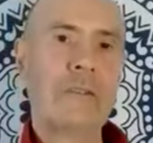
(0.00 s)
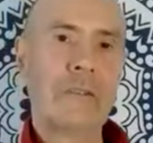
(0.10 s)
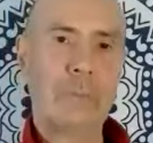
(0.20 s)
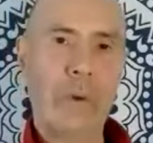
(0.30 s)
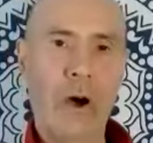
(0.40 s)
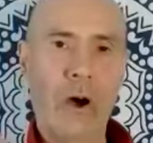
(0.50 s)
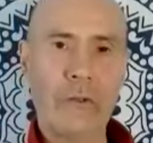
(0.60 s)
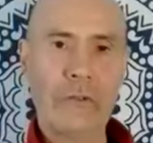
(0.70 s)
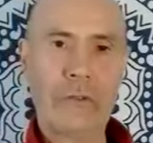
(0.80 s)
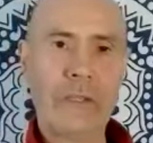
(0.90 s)
to
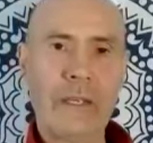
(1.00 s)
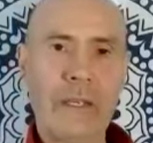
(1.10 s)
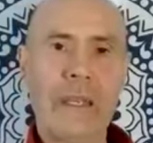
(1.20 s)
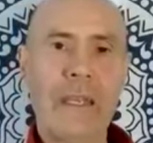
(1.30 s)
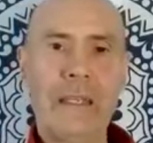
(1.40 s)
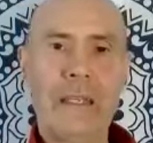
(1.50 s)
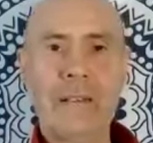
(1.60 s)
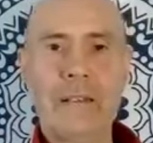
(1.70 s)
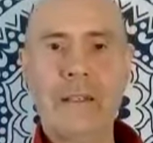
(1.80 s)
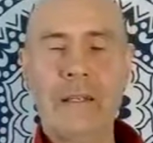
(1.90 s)
pass
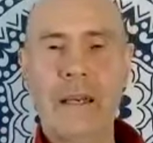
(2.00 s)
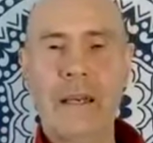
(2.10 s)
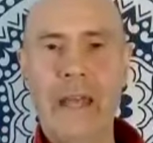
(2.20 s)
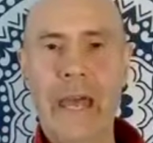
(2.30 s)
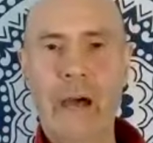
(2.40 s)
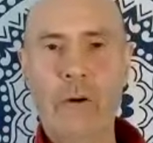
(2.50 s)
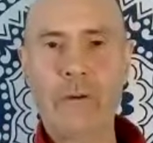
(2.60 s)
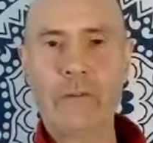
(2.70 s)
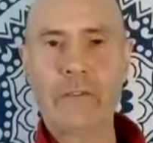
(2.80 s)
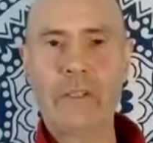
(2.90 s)
in and
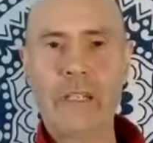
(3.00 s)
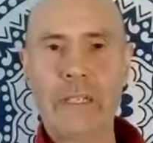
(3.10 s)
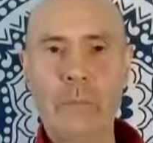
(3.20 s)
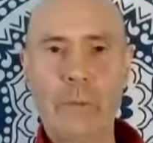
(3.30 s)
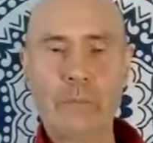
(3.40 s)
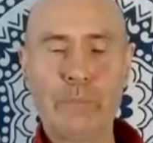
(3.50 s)
out of sleep.